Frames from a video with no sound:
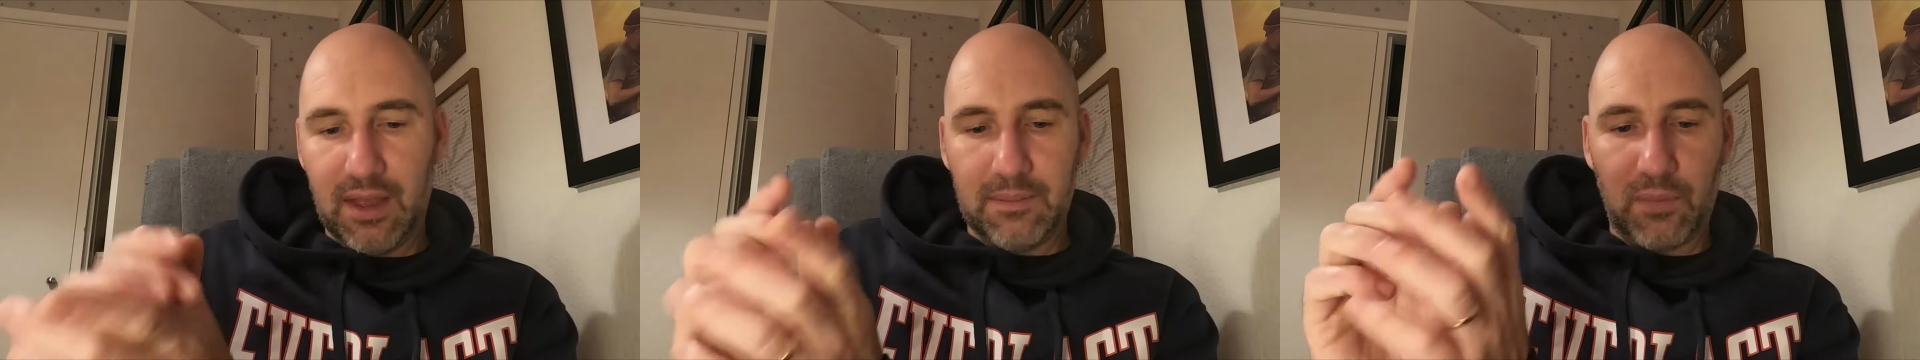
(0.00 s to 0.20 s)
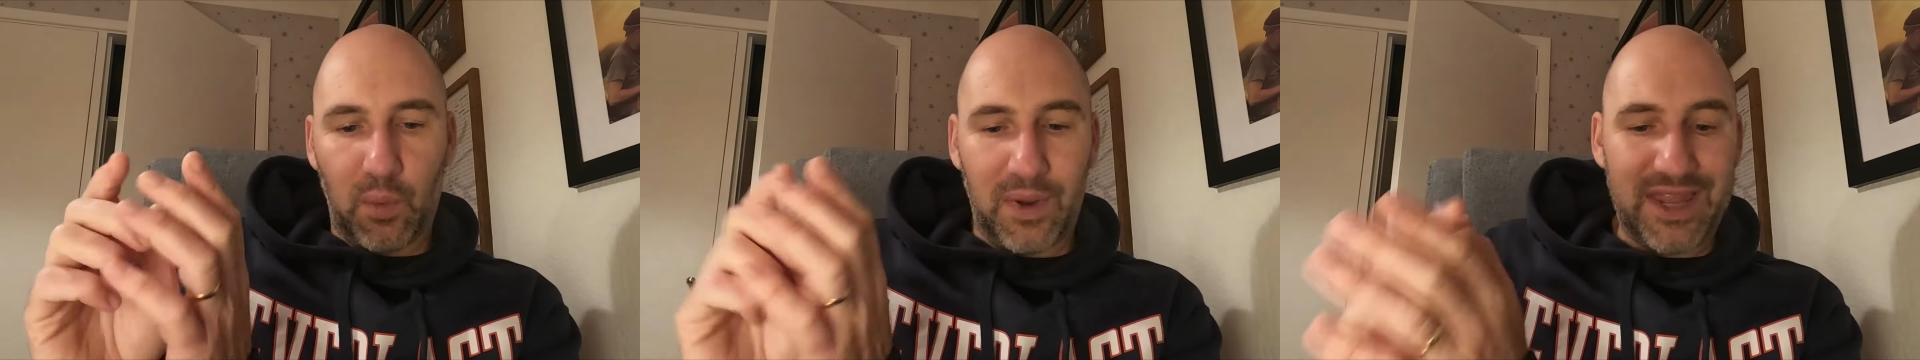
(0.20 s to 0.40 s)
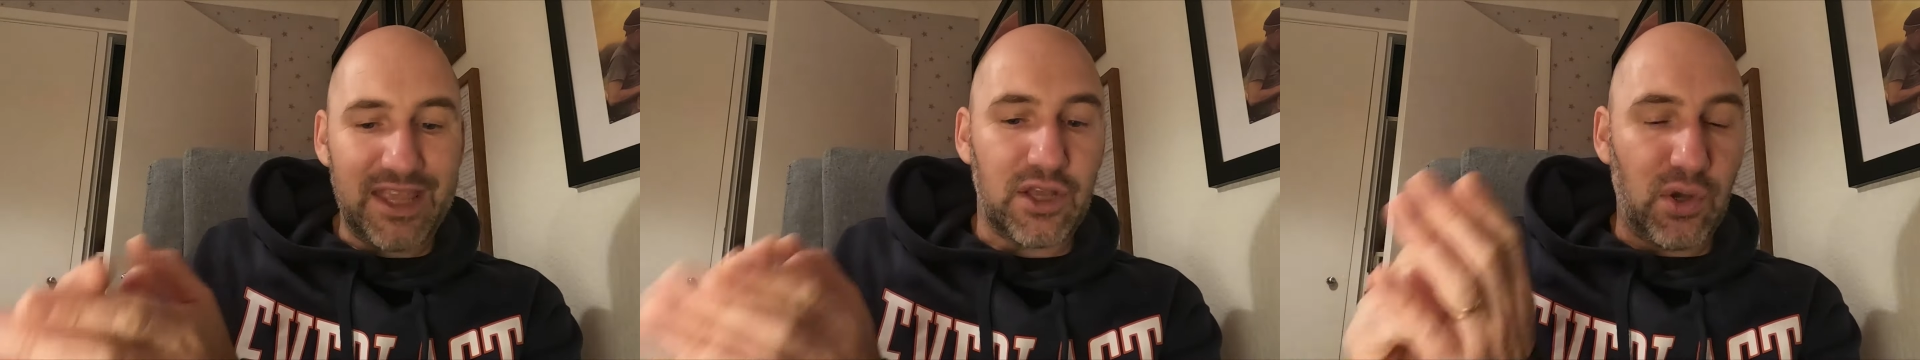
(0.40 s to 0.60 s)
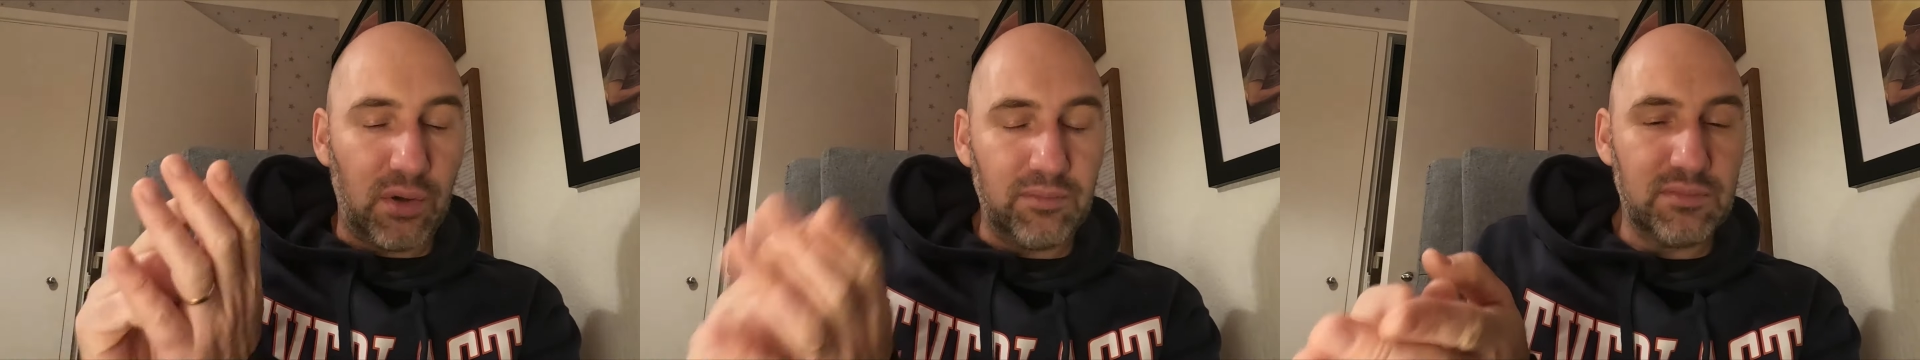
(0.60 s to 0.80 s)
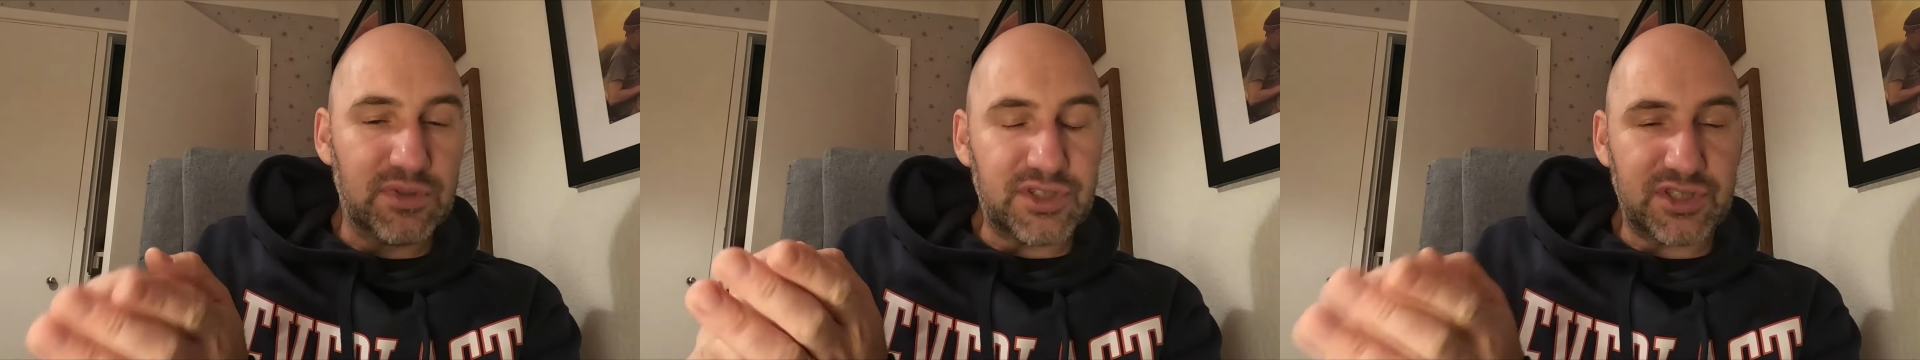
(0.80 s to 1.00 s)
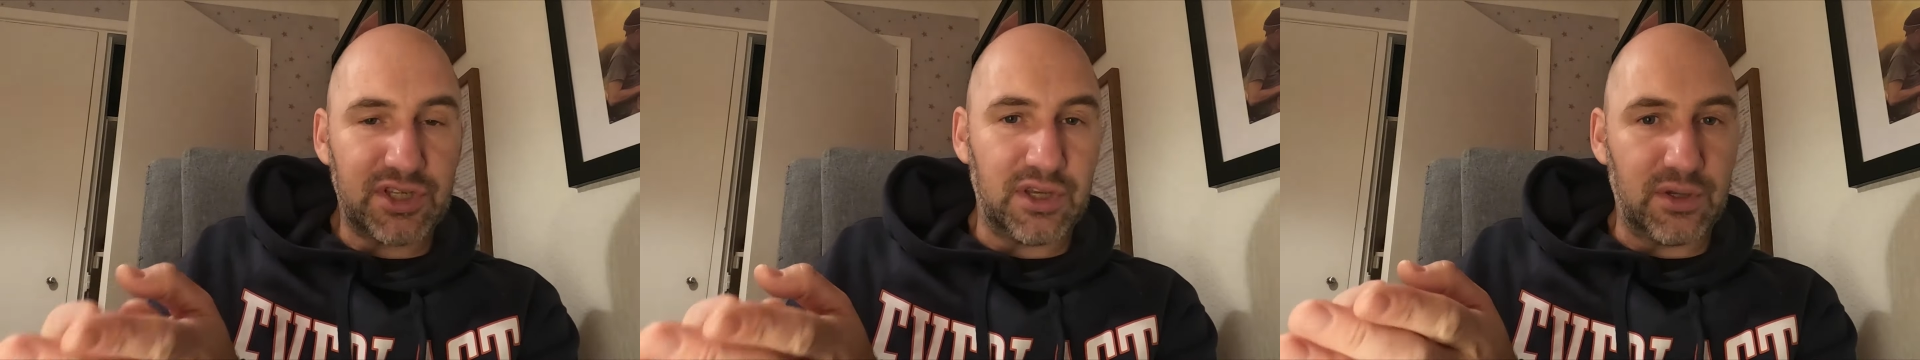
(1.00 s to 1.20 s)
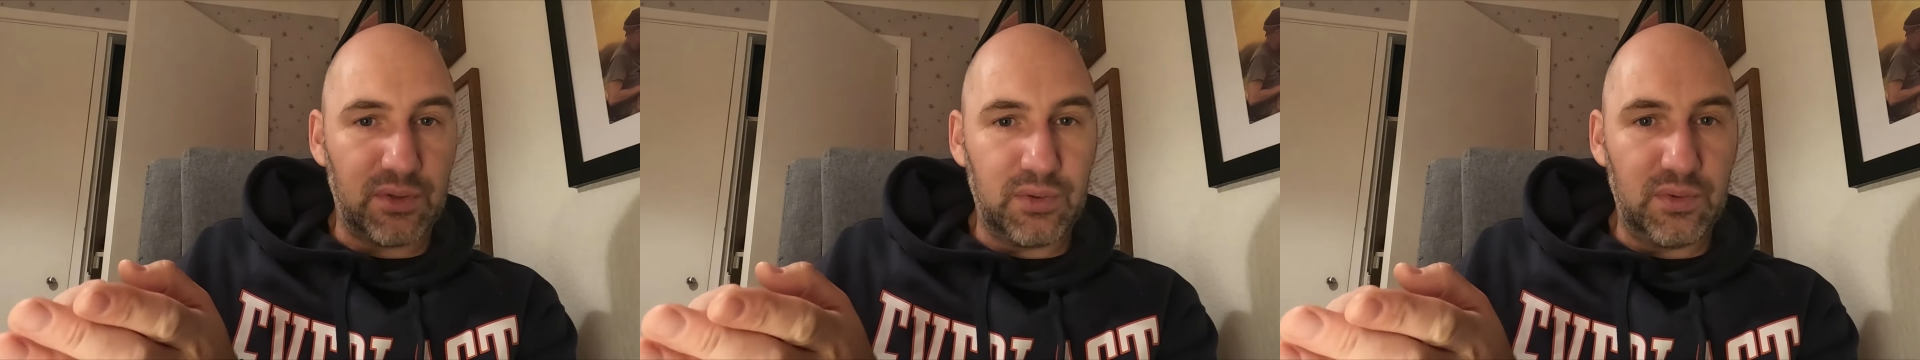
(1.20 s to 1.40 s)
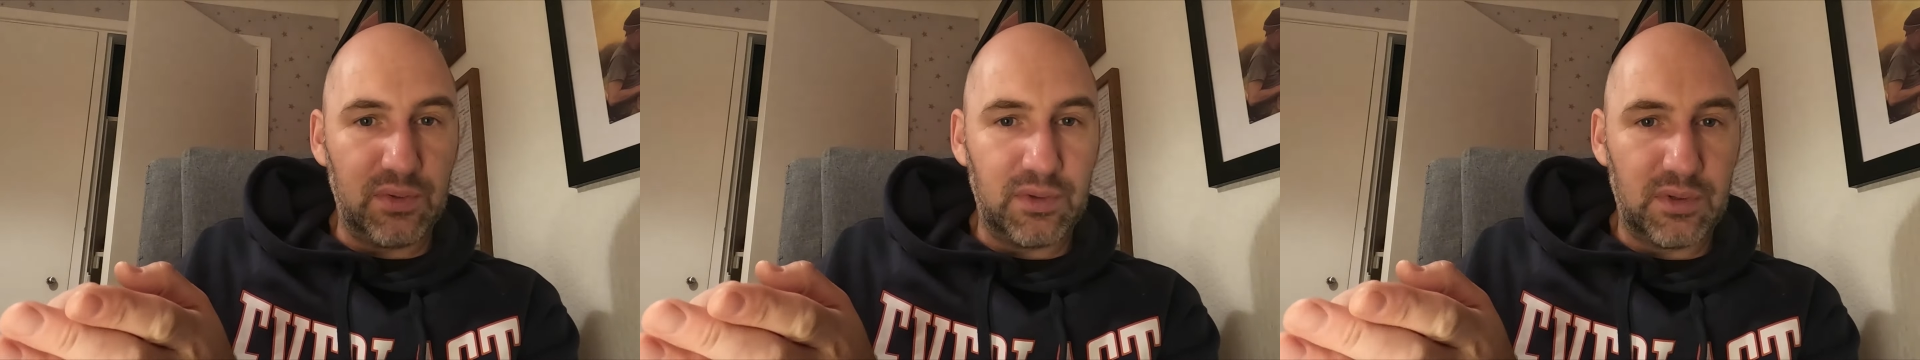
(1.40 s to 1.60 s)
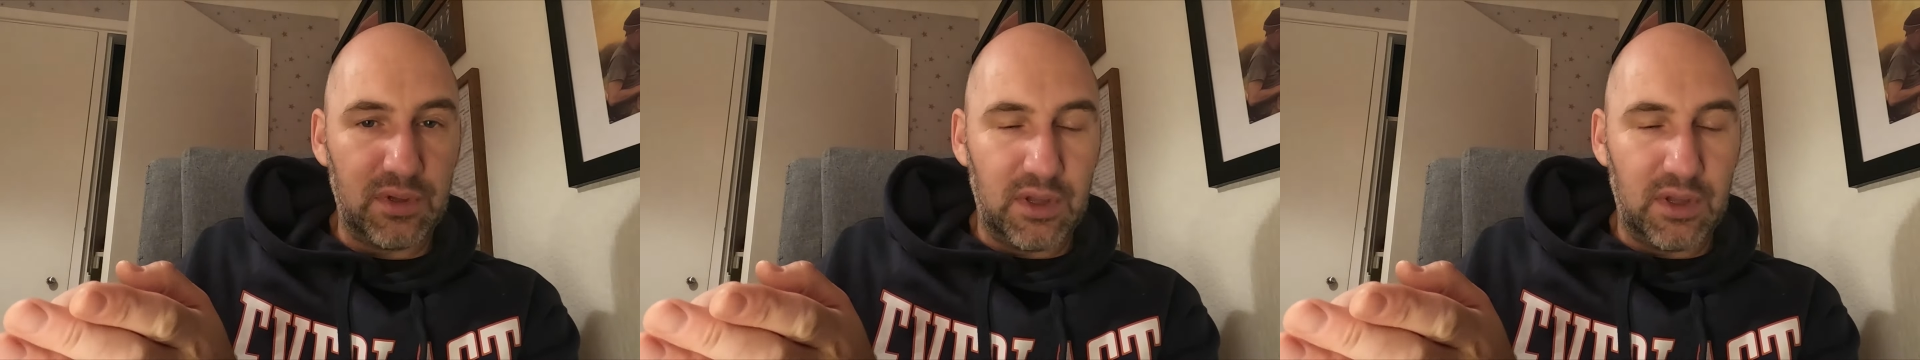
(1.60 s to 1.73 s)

But when it comes to